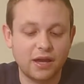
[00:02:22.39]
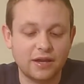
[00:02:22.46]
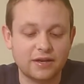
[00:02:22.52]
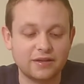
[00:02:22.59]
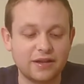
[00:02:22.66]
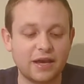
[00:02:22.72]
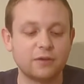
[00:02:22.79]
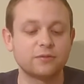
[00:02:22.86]
and
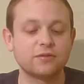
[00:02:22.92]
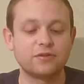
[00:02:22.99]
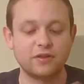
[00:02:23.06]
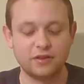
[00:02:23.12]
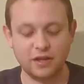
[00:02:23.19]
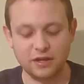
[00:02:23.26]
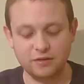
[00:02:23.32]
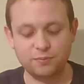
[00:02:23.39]
announced
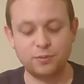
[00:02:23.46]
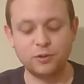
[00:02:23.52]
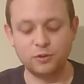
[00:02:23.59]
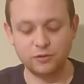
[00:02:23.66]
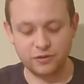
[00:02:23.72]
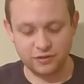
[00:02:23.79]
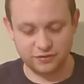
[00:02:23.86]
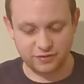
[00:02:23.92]
that they
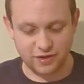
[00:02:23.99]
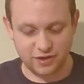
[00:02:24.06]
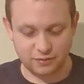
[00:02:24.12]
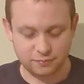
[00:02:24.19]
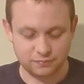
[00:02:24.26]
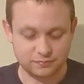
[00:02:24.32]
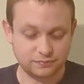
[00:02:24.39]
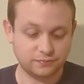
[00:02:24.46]
bought this game.